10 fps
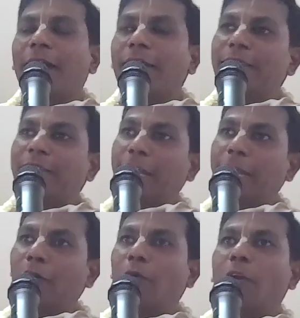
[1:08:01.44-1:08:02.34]
And the
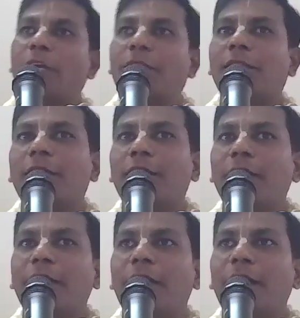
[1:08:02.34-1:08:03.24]
second rule is,
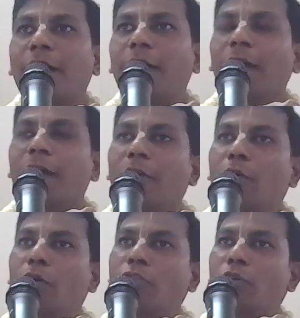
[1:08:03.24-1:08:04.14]

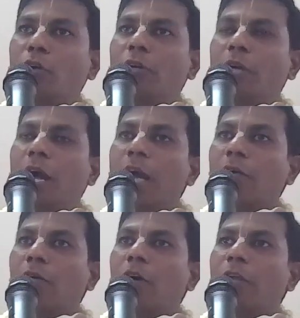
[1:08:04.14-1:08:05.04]
you should
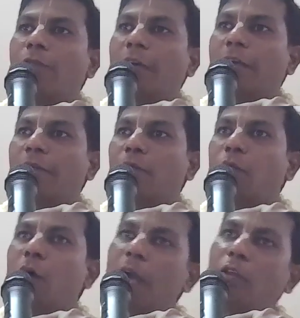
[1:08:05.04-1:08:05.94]
not glorify
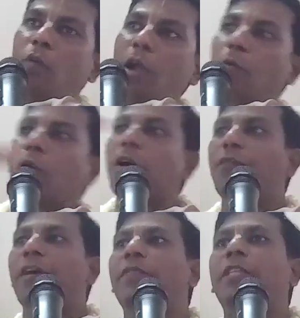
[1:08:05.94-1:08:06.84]
what you have
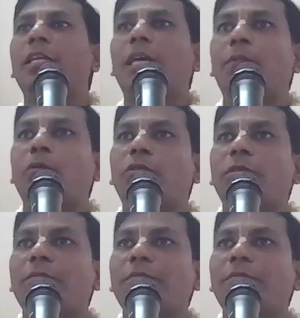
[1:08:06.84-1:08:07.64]
glorified with other mouth.